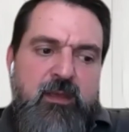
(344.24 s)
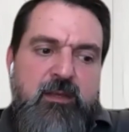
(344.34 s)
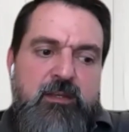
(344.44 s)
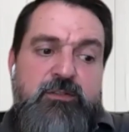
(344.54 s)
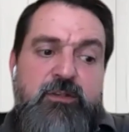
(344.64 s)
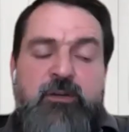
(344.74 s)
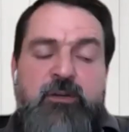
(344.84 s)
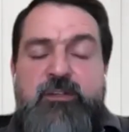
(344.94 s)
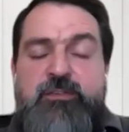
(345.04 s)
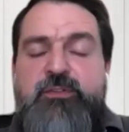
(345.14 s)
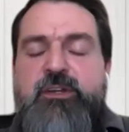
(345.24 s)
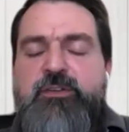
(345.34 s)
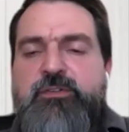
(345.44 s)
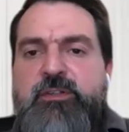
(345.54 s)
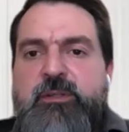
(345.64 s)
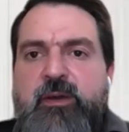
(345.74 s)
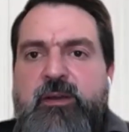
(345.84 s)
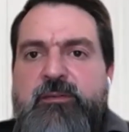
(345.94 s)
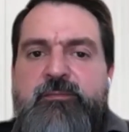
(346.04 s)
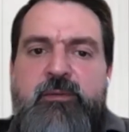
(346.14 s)
so the sooner you do it, the
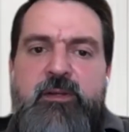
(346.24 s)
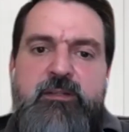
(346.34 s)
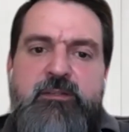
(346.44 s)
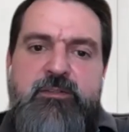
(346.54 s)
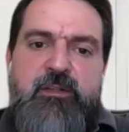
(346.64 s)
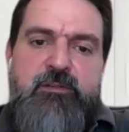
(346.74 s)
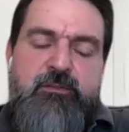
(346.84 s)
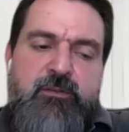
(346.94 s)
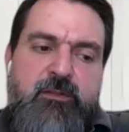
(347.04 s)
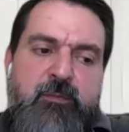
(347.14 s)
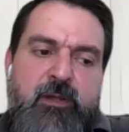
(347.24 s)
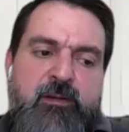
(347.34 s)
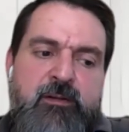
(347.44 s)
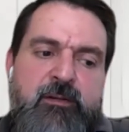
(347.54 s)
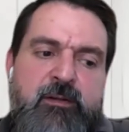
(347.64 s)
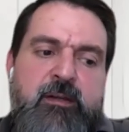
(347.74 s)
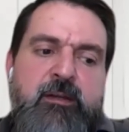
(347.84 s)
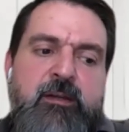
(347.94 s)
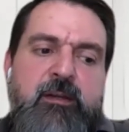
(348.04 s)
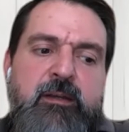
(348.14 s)
better, right? The sooner you do it, the better.
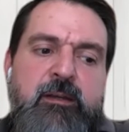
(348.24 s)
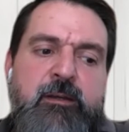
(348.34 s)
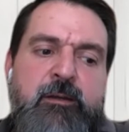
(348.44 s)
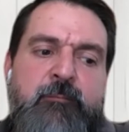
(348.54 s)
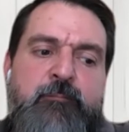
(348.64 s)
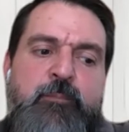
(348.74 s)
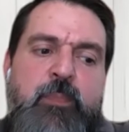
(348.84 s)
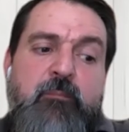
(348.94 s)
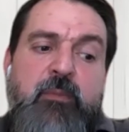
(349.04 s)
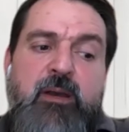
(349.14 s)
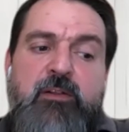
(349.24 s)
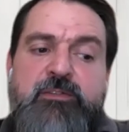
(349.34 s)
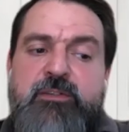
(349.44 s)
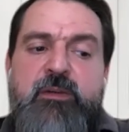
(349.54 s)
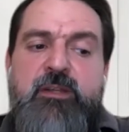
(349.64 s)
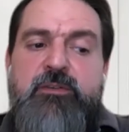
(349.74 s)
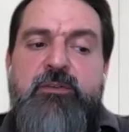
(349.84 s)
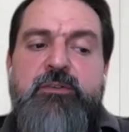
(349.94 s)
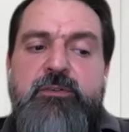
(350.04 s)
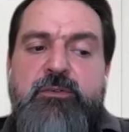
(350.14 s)
But also, I mean,
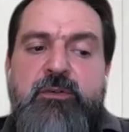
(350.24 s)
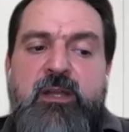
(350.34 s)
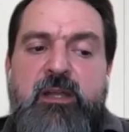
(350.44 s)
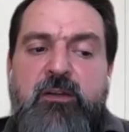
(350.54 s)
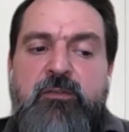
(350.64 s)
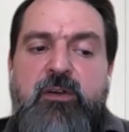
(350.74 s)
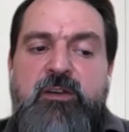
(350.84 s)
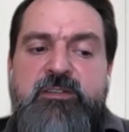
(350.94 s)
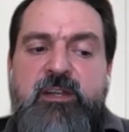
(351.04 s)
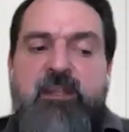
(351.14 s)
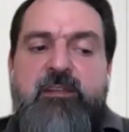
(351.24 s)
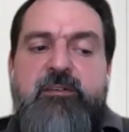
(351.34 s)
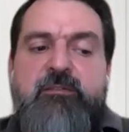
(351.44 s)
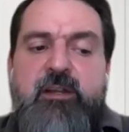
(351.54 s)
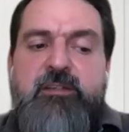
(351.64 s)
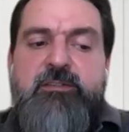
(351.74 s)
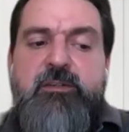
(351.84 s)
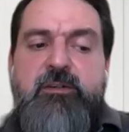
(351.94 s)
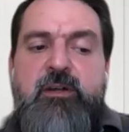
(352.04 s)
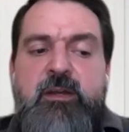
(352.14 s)
you cannot rush it either, right?
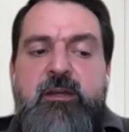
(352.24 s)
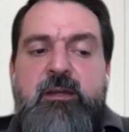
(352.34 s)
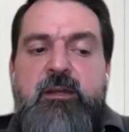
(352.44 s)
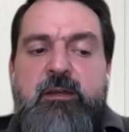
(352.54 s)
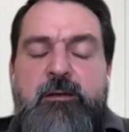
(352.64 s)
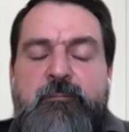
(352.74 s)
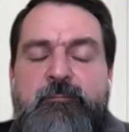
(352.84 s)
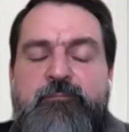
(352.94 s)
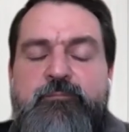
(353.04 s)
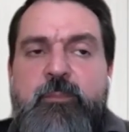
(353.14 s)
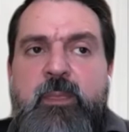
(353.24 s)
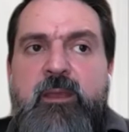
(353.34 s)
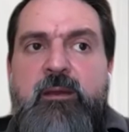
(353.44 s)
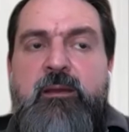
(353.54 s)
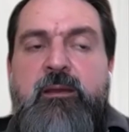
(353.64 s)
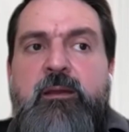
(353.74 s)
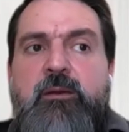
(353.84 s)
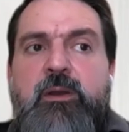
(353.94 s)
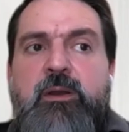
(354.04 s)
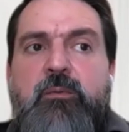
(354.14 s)
So, um,
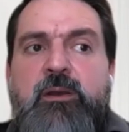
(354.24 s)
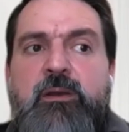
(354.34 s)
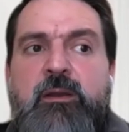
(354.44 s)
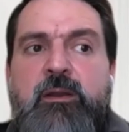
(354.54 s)
when